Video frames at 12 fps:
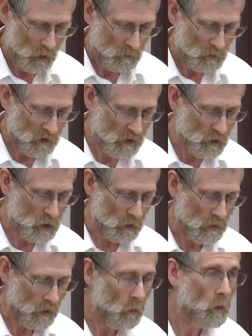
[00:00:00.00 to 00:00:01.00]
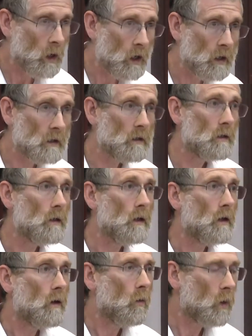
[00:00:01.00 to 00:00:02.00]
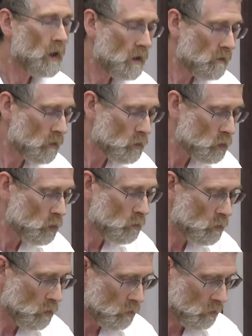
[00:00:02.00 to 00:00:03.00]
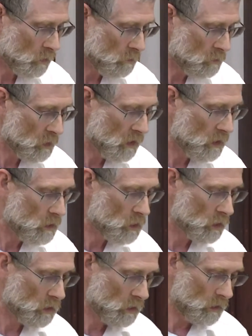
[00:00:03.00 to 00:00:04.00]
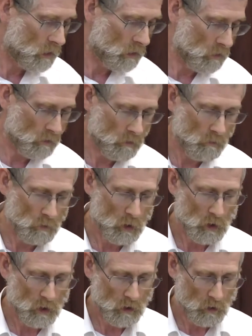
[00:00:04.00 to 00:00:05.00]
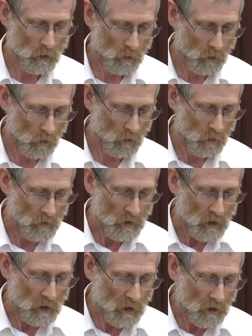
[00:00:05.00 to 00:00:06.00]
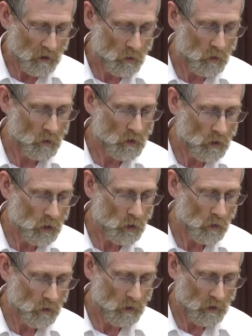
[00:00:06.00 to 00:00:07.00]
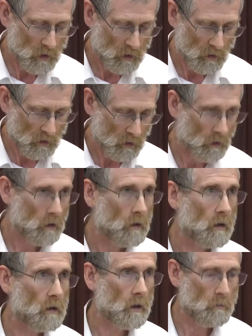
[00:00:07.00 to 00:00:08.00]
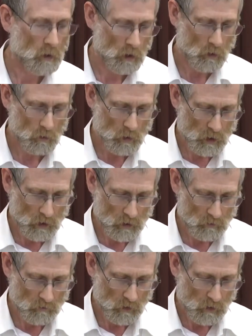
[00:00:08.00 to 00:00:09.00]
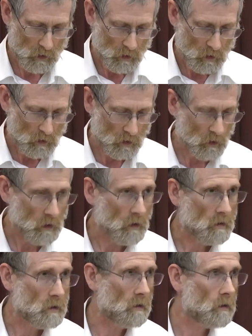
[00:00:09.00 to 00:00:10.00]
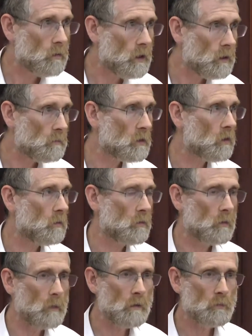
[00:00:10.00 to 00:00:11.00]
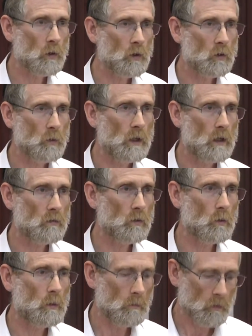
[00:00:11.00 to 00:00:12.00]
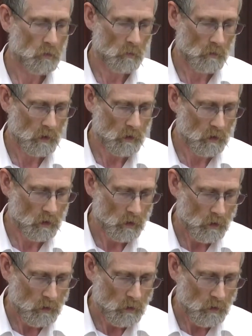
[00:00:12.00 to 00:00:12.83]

procedure. Now why the new moon procedure in Mishnaic law is judicial is a subject which I've discussed elsewhere, but the main point we have to remember from this